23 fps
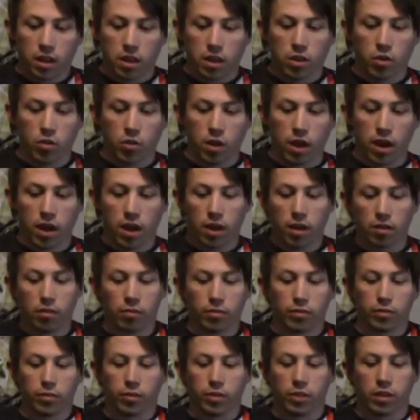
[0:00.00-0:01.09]
You have
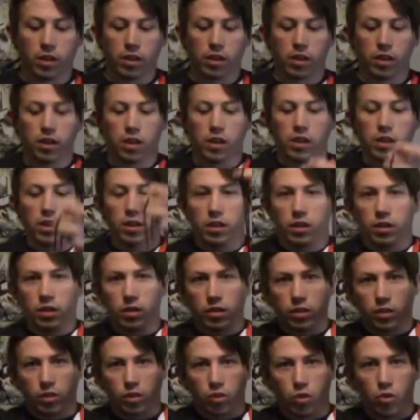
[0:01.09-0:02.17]
the
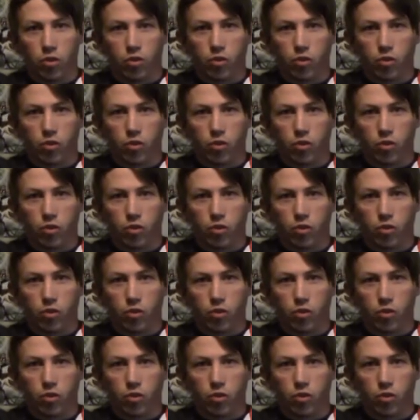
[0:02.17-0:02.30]
two